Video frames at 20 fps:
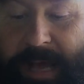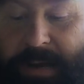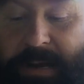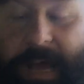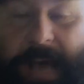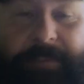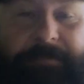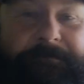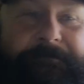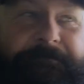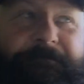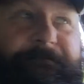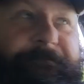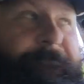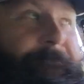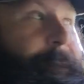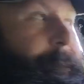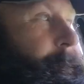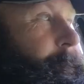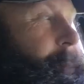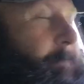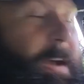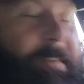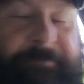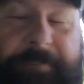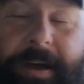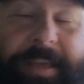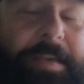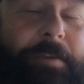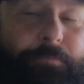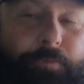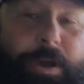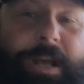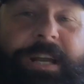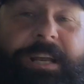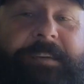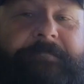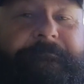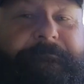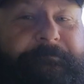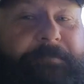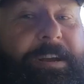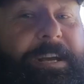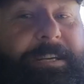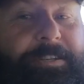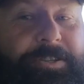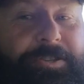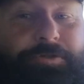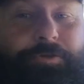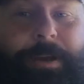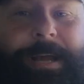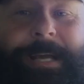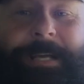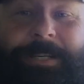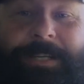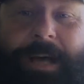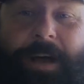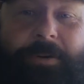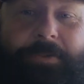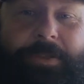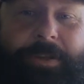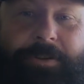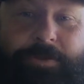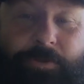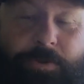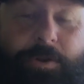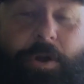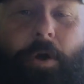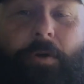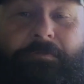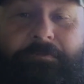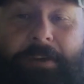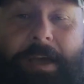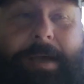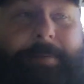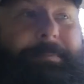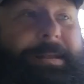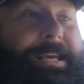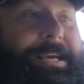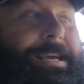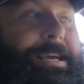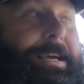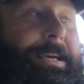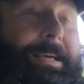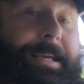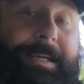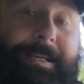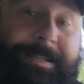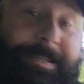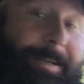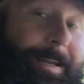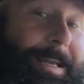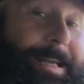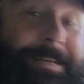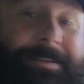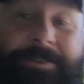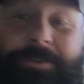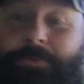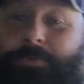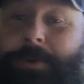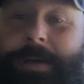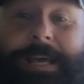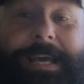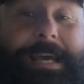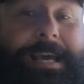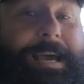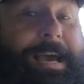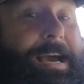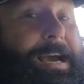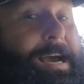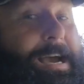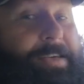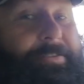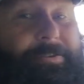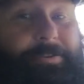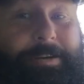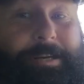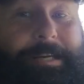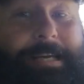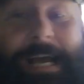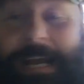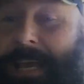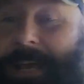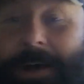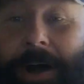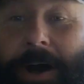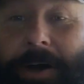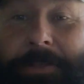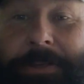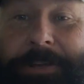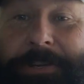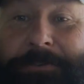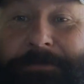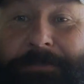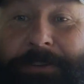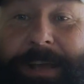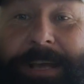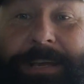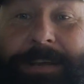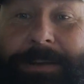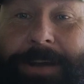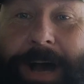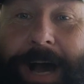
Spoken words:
that really friggin' strange how the Trudeau family is linked to Wee and they're getting all these friggin'